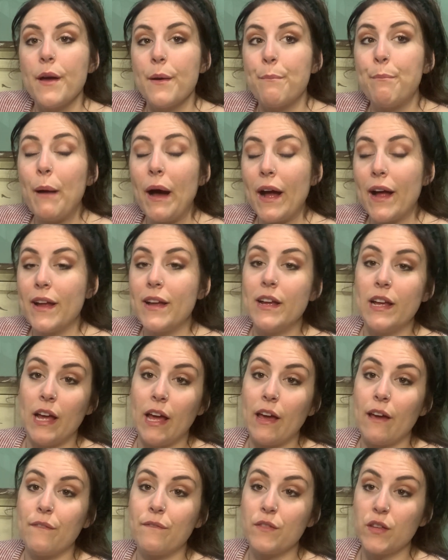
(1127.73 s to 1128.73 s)
but
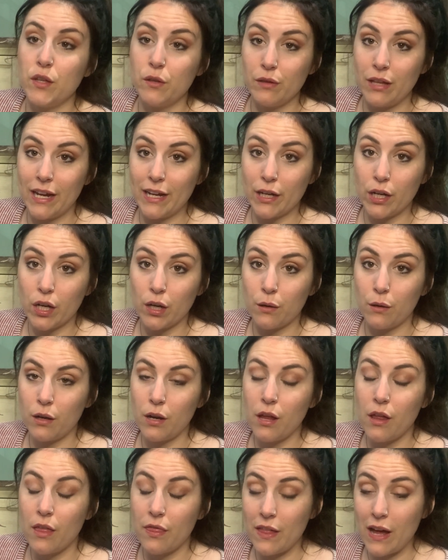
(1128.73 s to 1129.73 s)
if you like
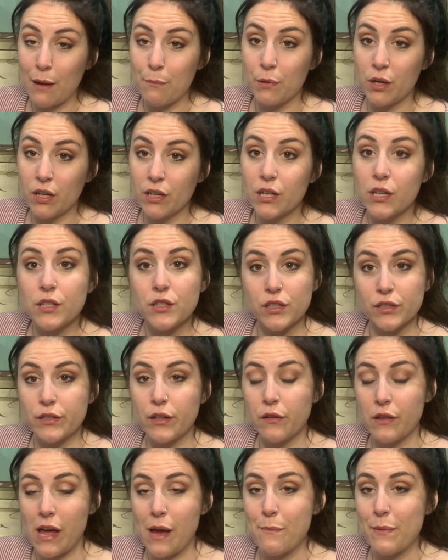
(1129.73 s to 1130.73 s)
that book, just
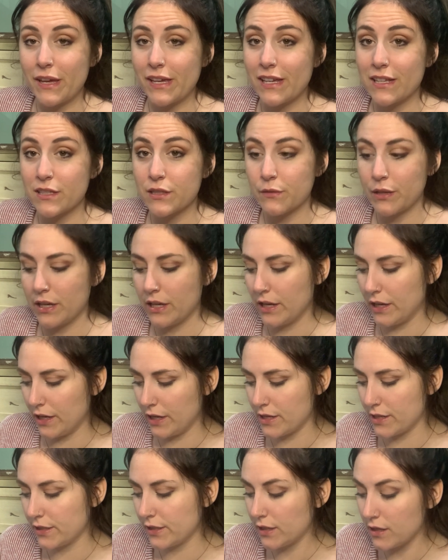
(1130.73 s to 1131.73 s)
know that Make It Sweet
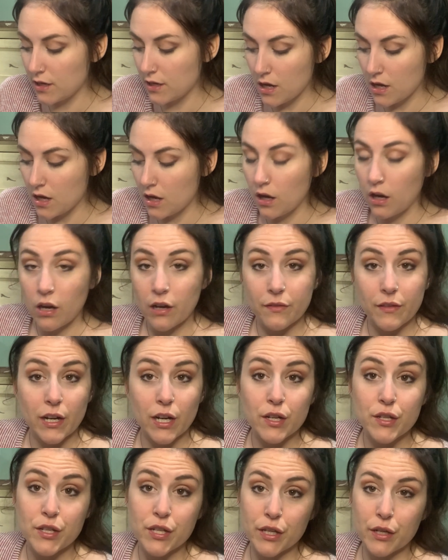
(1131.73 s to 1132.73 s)
is on
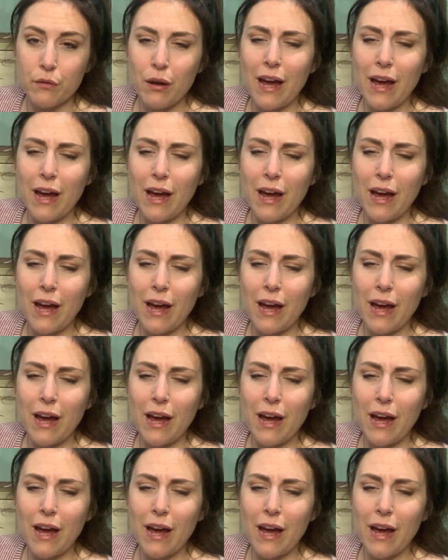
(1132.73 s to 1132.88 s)
there too.